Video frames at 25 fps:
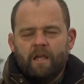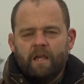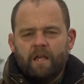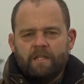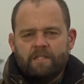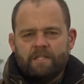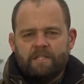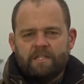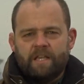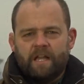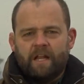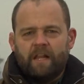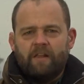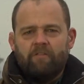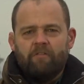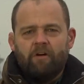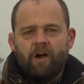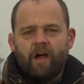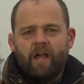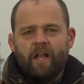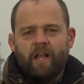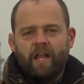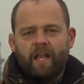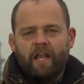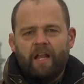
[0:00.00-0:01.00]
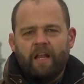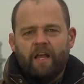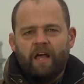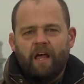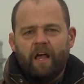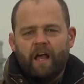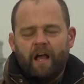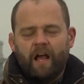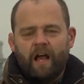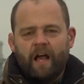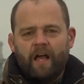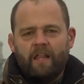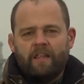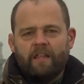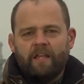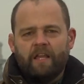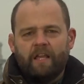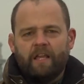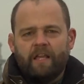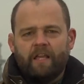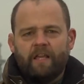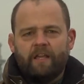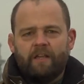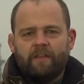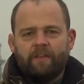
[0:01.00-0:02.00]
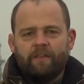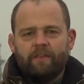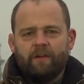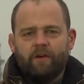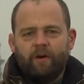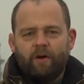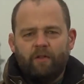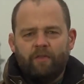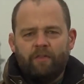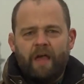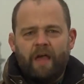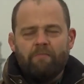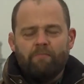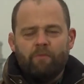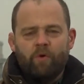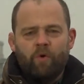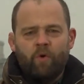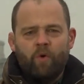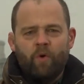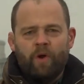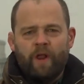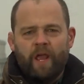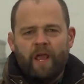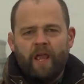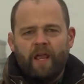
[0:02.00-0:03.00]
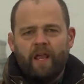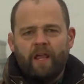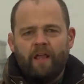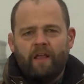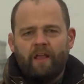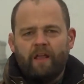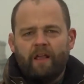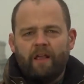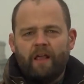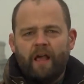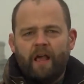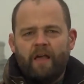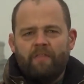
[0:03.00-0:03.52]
That's exactly right, Nina. I think on that morning,